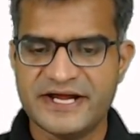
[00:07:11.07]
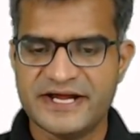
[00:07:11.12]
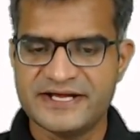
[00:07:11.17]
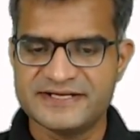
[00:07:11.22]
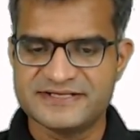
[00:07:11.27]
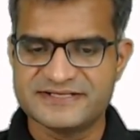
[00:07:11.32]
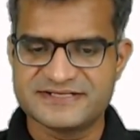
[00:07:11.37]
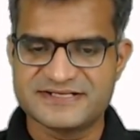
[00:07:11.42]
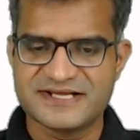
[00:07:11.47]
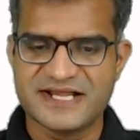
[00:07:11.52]

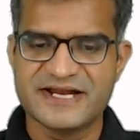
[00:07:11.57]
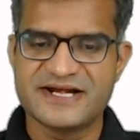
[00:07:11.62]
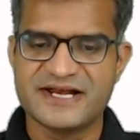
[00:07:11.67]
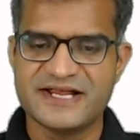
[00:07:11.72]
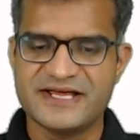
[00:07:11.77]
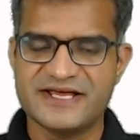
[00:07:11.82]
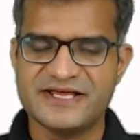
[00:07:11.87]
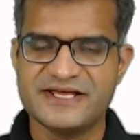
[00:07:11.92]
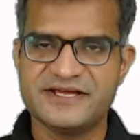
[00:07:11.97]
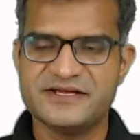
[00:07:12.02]

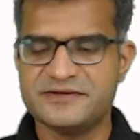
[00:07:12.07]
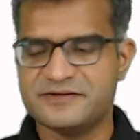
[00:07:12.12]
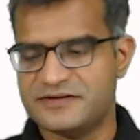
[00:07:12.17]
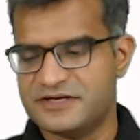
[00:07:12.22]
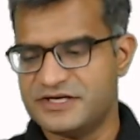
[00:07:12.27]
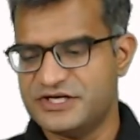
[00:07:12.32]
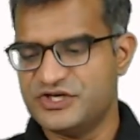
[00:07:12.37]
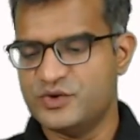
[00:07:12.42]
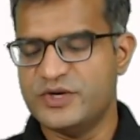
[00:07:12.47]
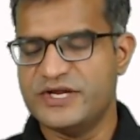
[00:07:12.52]
slightly
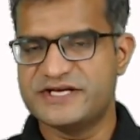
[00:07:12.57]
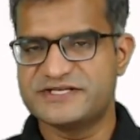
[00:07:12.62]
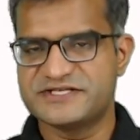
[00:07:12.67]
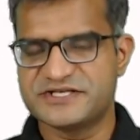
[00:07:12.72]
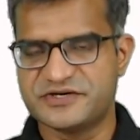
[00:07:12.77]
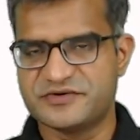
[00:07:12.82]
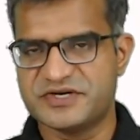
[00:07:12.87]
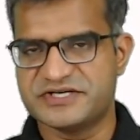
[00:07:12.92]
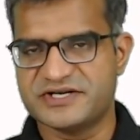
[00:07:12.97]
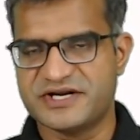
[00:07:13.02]
unique
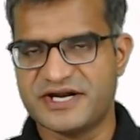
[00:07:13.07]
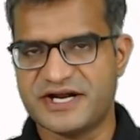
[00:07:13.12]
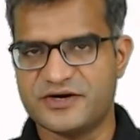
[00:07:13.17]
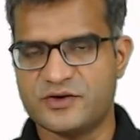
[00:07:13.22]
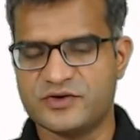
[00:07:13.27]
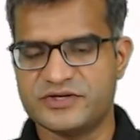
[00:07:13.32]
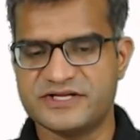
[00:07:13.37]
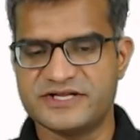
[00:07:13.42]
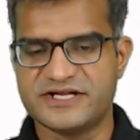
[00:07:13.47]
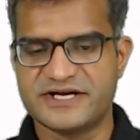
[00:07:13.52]
situation. I
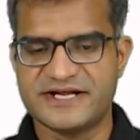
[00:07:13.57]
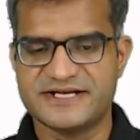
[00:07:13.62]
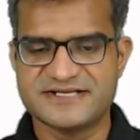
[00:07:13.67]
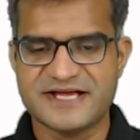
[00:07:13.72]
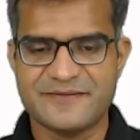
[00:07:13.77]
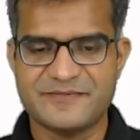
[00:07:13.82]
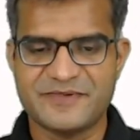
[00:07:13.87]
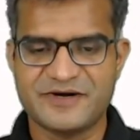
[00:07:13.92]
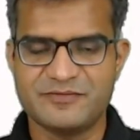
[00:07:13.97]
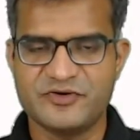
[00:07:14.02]
don't think that has
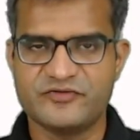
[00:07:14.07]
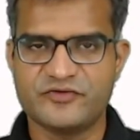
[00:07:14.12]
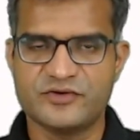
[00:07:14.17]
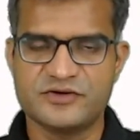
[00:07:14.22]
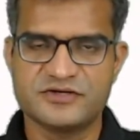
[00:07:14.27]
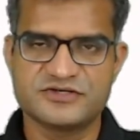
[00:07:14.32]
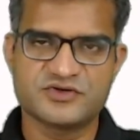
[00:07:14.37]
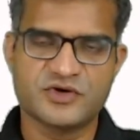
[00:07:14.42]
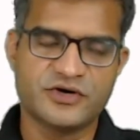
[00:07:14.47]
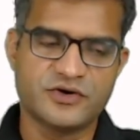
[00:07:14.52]
happened
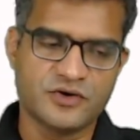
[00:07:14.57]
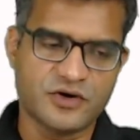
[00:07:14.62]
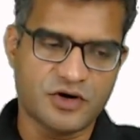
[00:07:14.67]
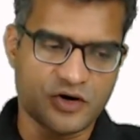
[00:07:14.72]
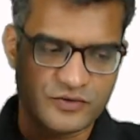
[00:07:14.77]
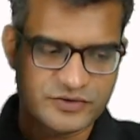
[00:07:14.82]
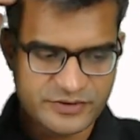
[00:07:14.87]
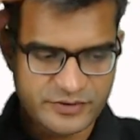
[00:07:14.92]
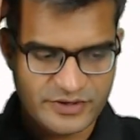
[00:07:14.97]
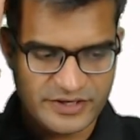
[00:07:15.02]
before, so I don't know
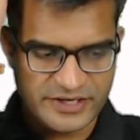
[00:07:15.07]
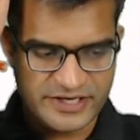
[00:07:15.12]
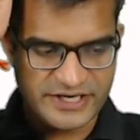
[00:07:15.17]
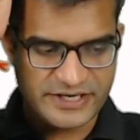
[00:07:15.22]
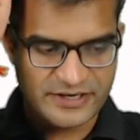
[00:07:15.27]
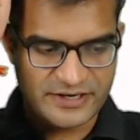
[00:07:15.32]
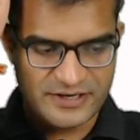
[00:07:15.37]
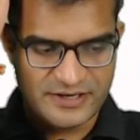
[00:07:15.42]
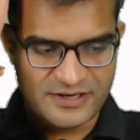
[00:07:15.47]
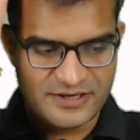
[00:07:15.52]
how they would
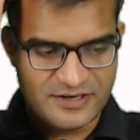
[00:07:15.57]
react.